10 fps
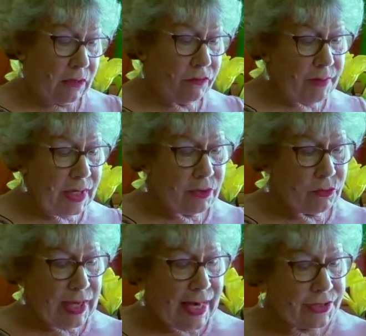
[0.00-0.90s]
For me it
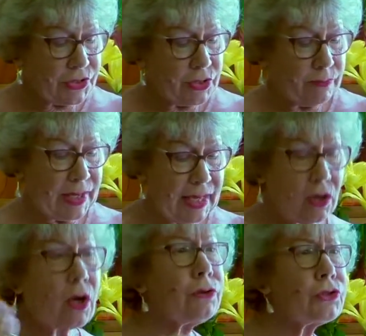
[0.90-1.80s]
relates to
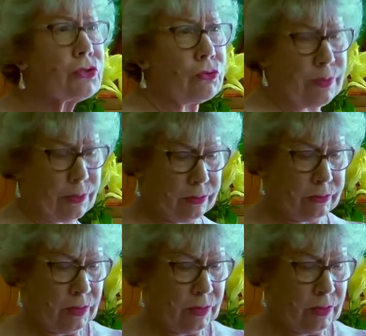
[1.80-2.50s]
being answerable,